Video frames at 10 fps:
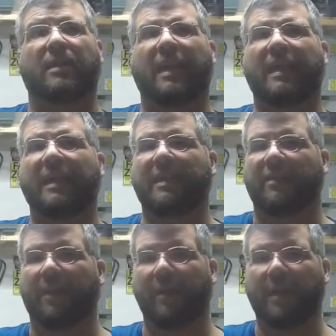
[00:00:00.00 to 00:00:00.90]
get
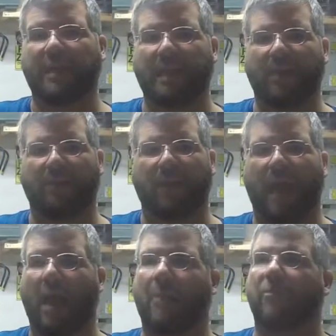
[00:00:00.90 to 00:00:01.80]
their idea of
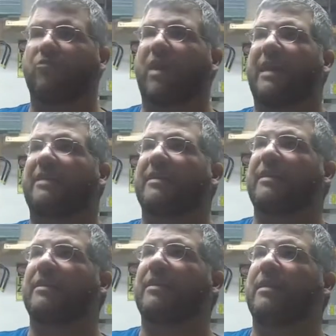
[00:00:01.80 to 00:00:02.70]
how drastic
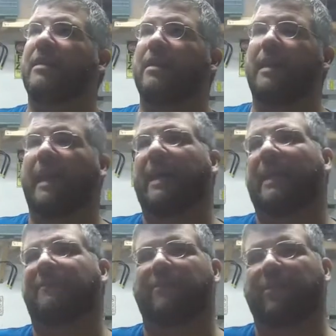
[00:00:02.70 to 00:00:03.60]
I'd have to